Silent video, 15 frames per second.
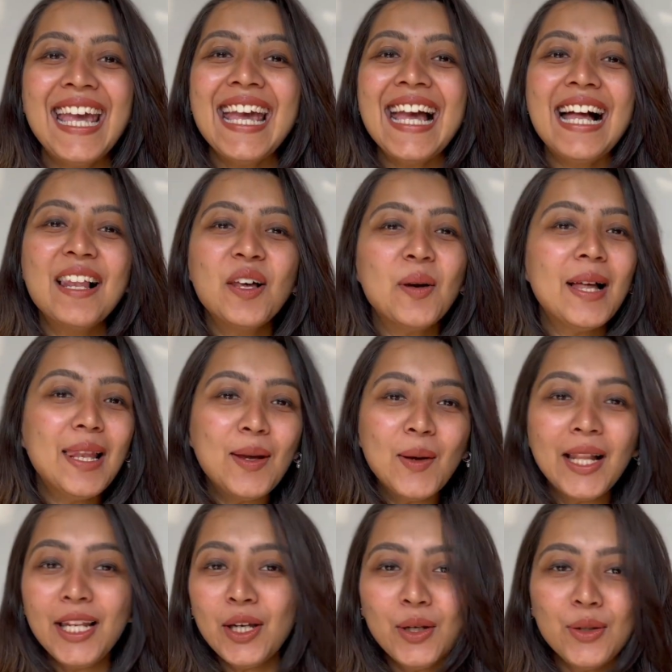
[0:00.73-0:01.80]

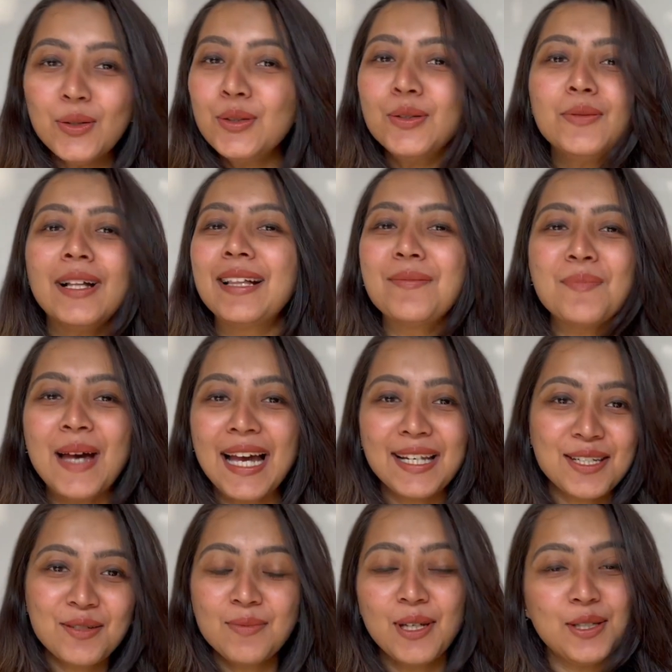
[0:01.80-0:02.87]
Hello, welcome back
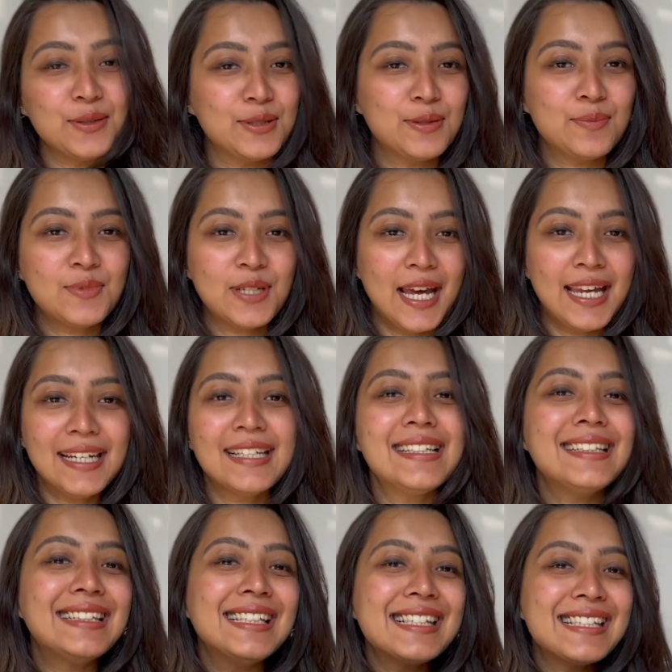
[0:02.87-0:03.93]
to my YouTube
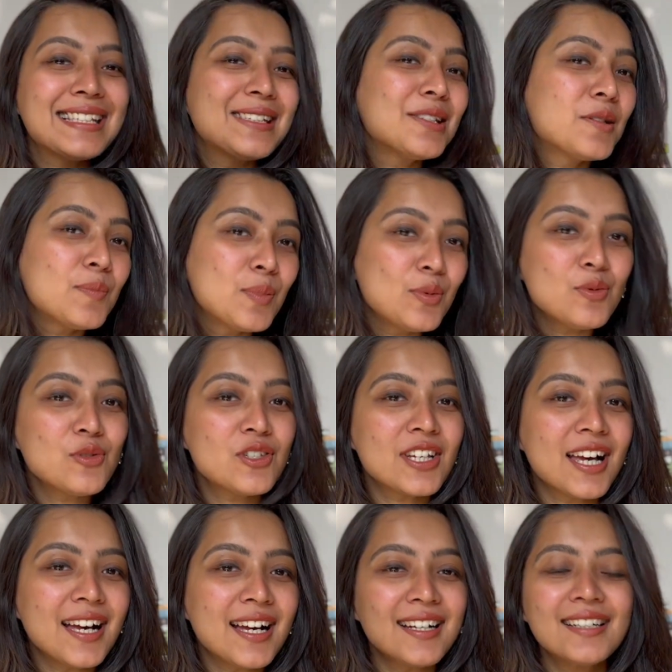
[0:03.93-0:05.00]
channel. This is
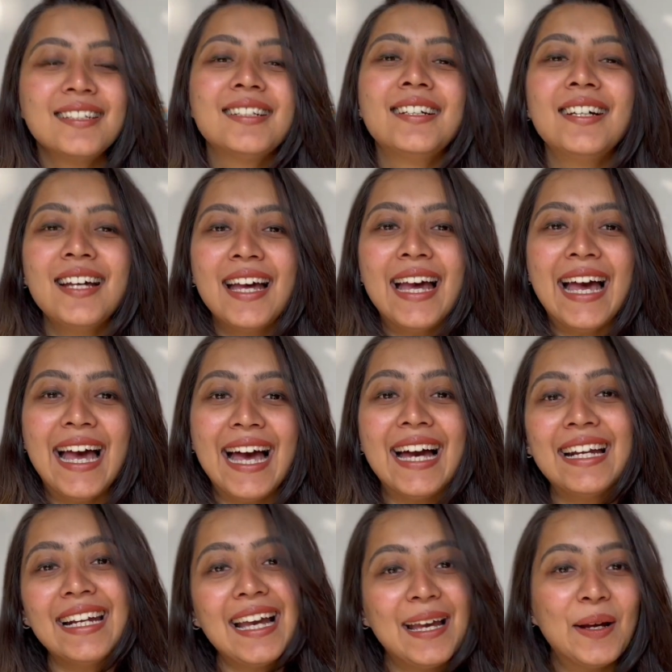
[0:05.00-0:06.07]
Pooja
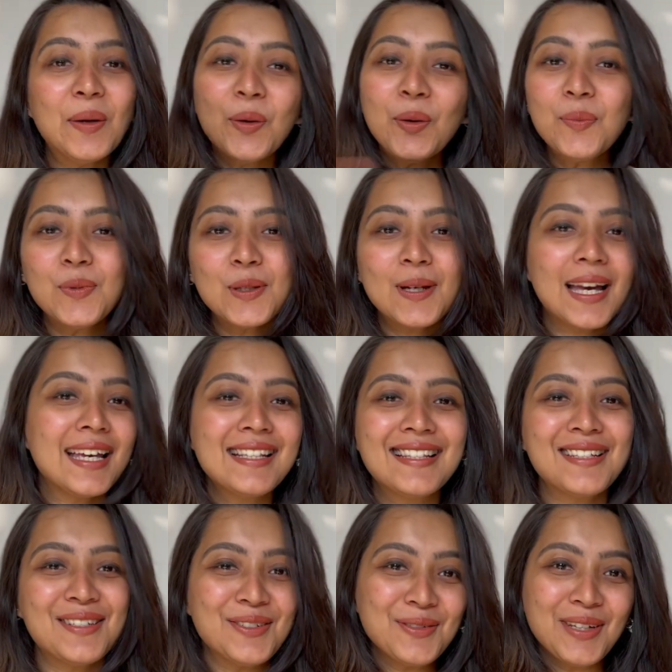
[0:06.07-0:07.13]
and I hope you guys
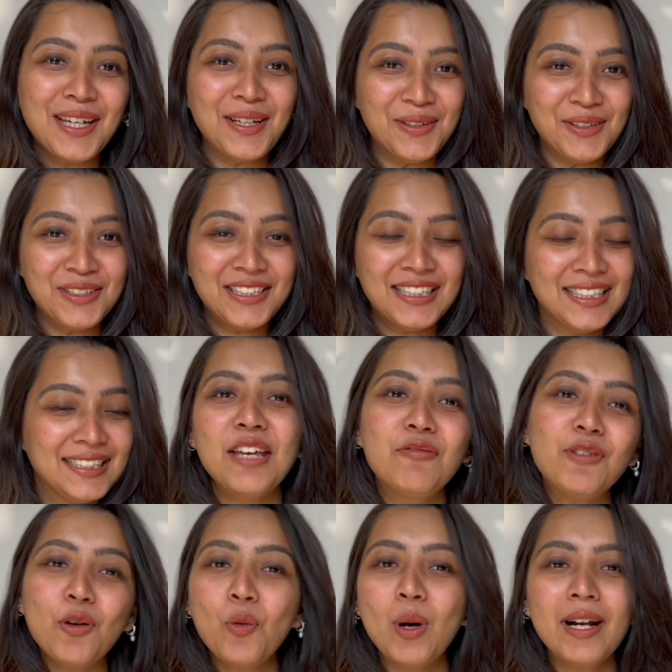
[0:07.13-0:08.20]
are doing good. If
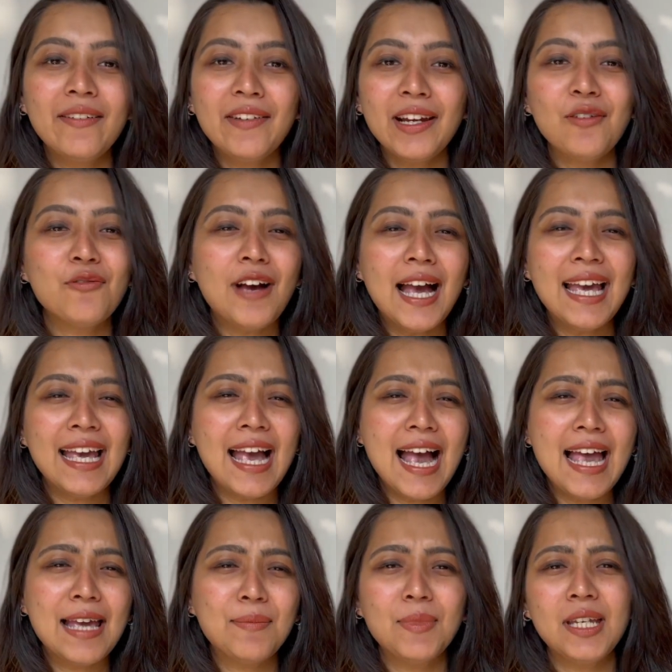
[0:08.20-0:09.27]
you're wondering why I
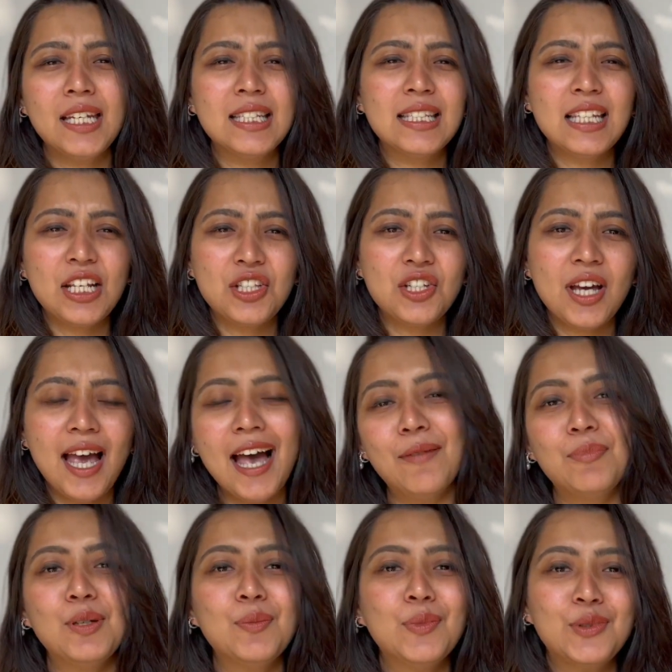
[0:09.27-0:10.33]
am in such a
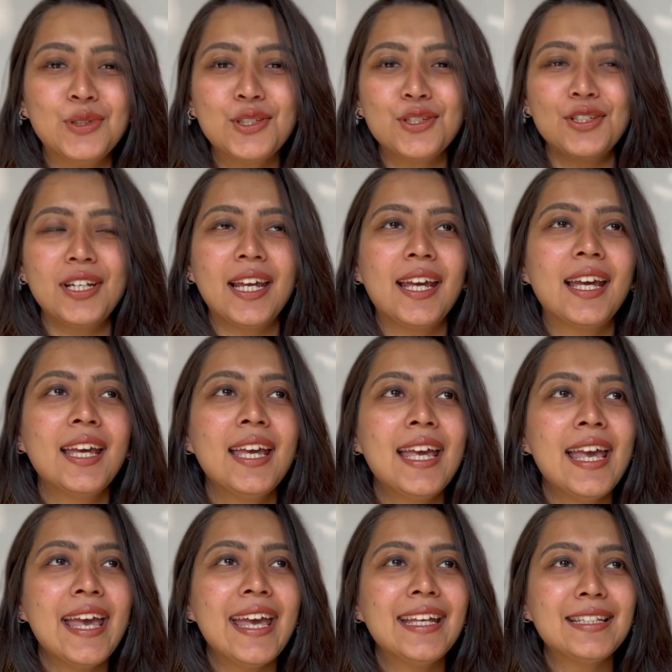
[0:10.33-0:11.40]
happy mood today,
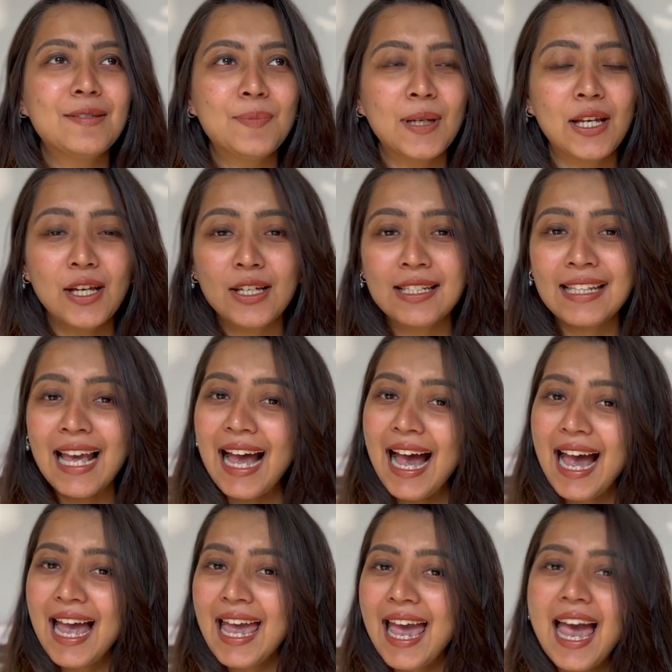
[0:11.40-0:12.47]
it's because
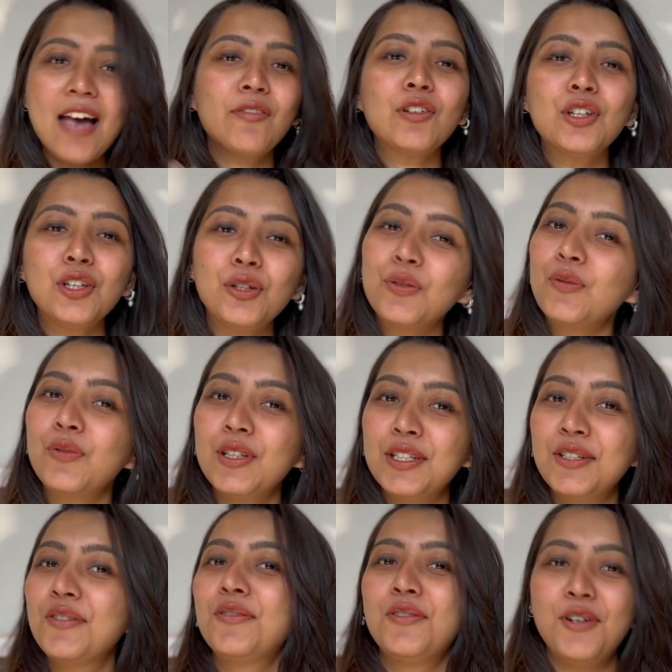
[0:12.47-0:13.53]
I have a new
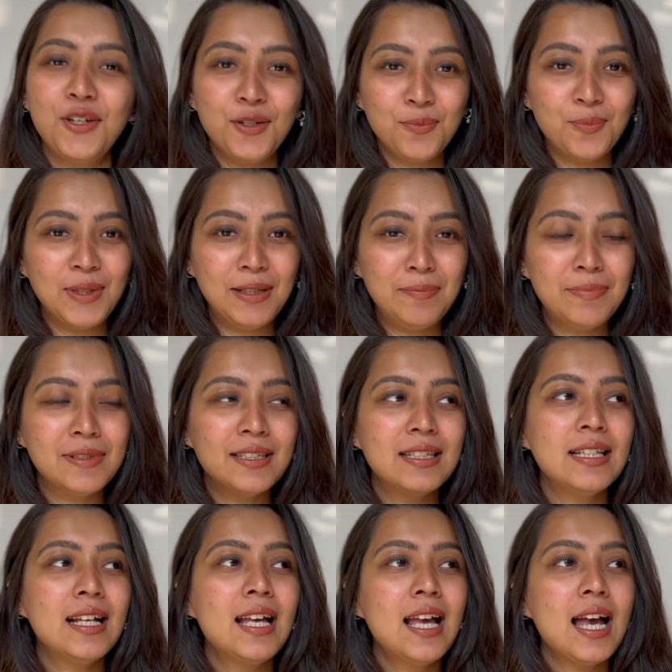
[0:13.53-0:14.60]
video for you people.
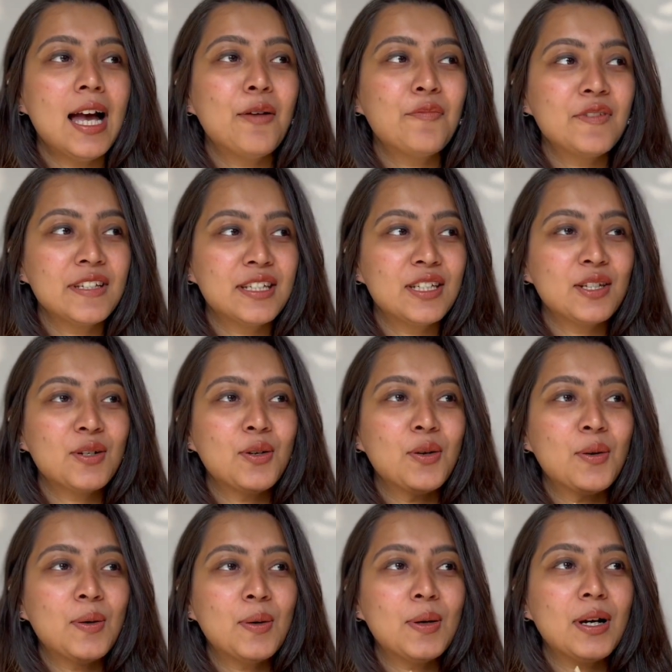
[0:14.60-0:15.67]
A
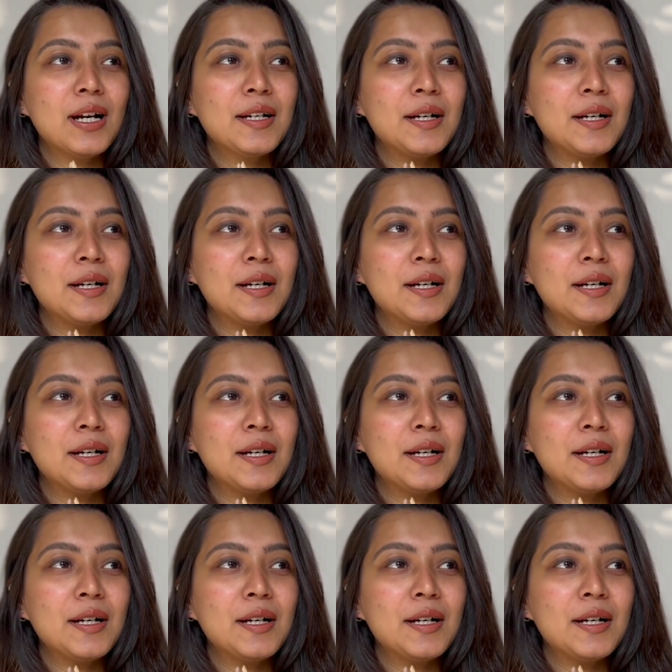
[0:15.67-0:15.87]
video